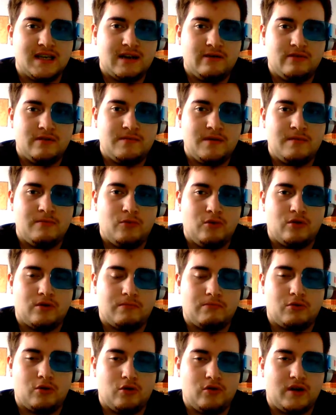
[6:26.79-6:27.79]
it would have been more
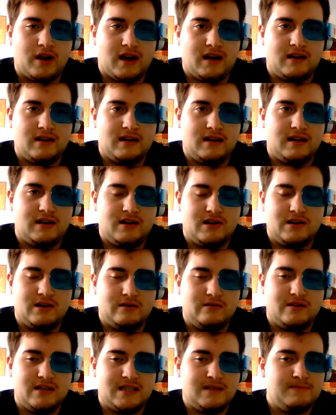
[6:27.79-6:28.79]
broken, and it would
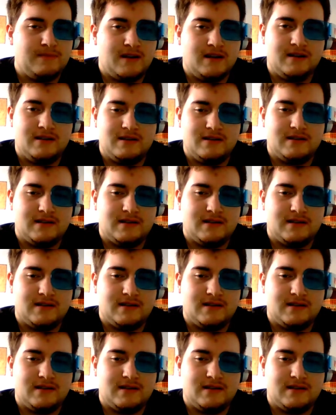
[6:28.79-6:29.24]
have just been